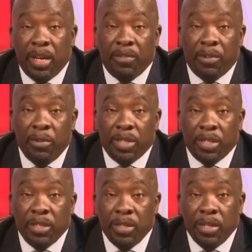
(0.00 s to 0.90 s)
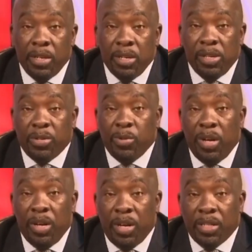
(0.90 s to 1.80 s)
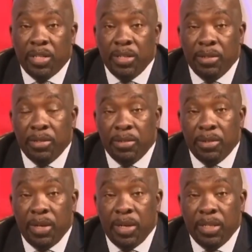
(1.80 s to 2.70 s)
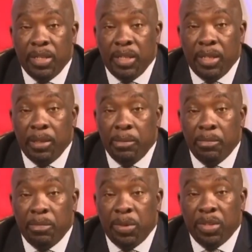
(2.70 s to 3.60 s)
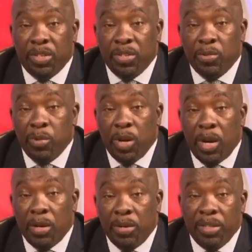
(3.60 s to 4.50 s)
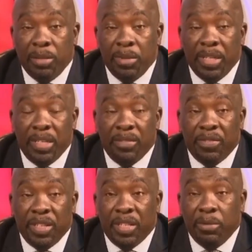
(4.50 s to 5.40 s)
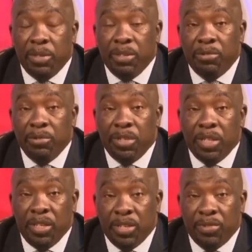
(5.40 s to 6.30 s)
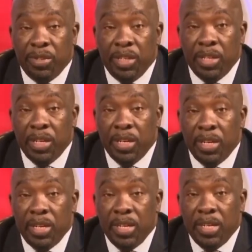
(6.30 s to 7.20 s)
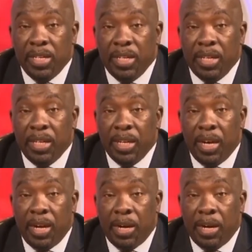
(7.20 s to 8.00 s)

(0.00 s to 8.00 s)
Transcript: And of course, to alert the persons who are going to be interfacing with the cruise industry, the